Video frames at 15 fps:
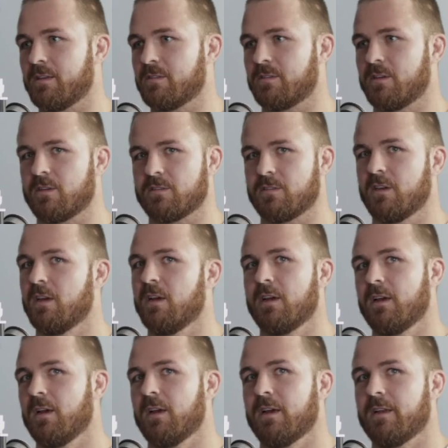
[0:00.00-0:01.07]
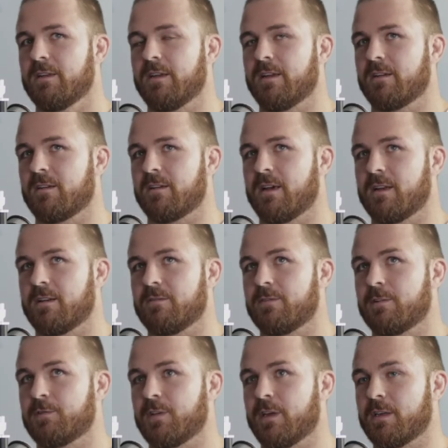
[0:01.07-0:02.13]
So I was technically under
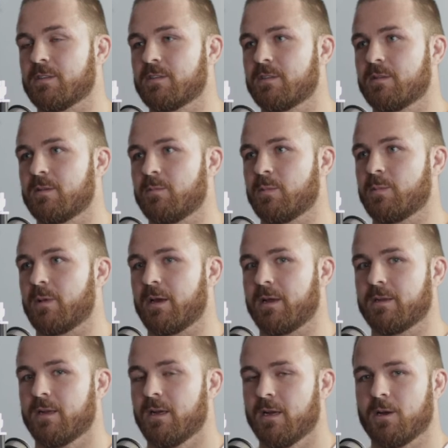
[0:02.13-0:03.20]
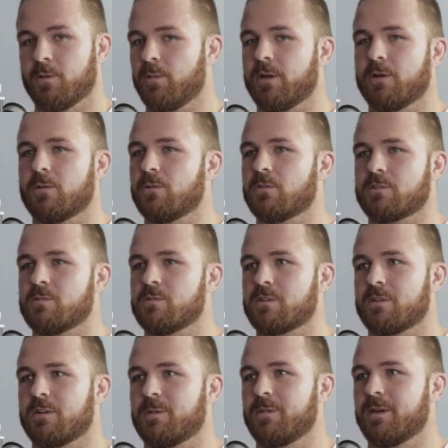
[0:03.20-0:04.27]
15s. And we played. We had an awesome
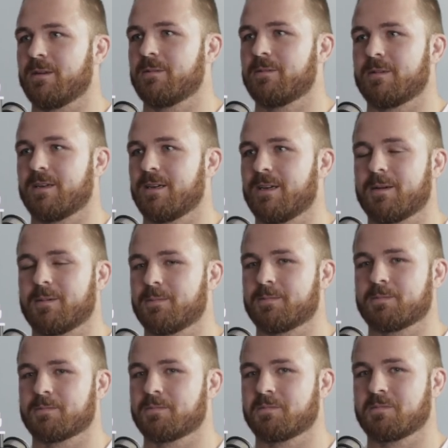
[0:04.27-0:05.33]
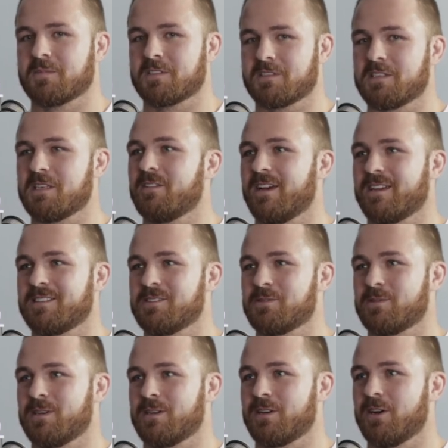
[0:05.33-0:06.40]
side, man. Steve Axtens
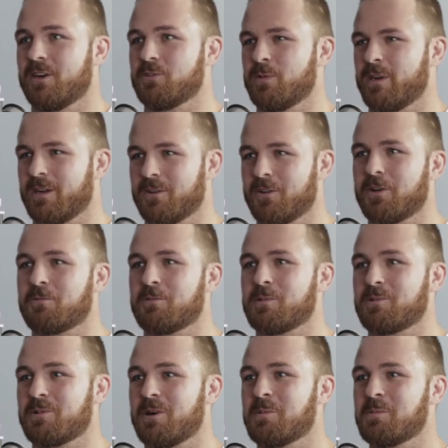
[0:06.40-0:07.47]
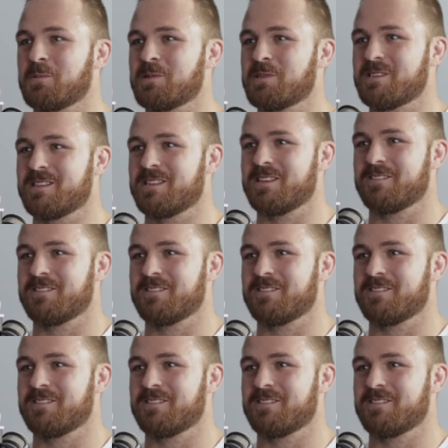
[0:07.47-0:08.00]
was our coach. We had a lot of Reporoa boys in there,